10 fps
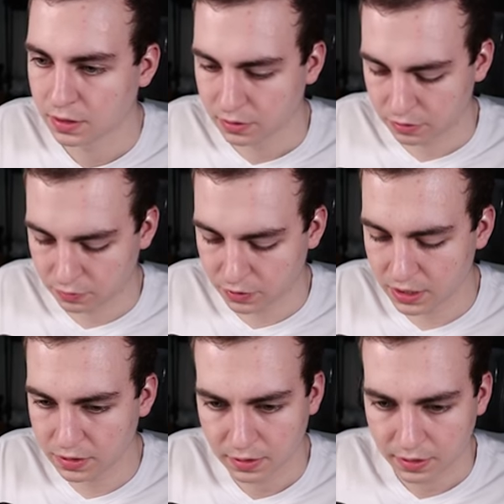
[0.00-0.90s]

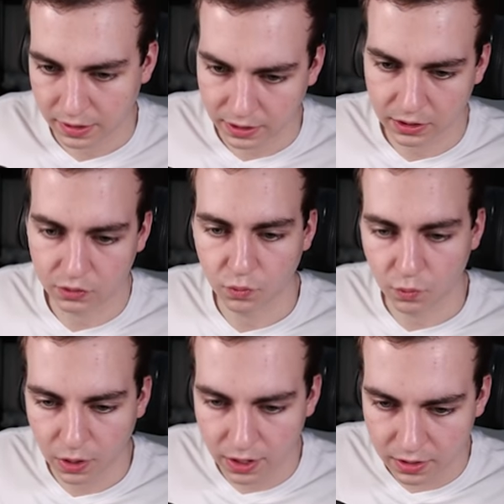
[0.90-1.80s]
3. And
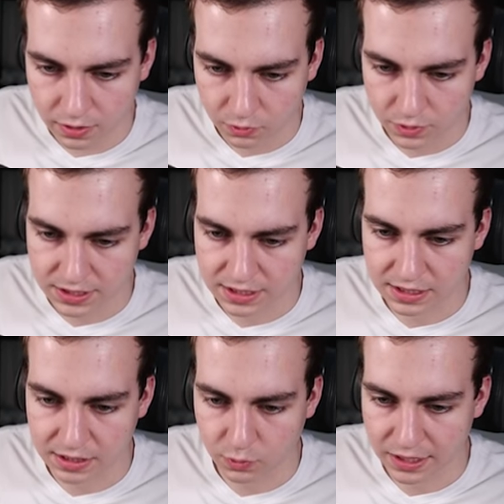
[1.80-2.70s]
run, we
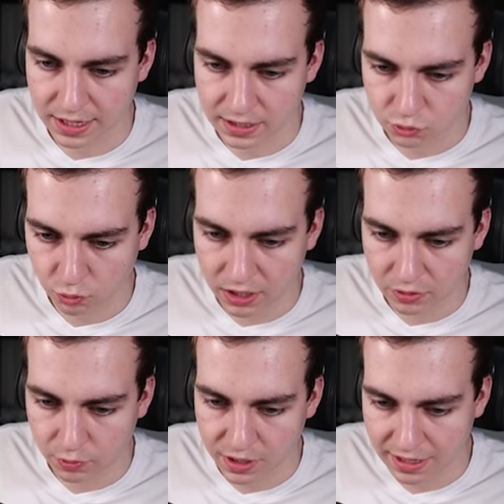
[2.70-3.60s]
see we get 23,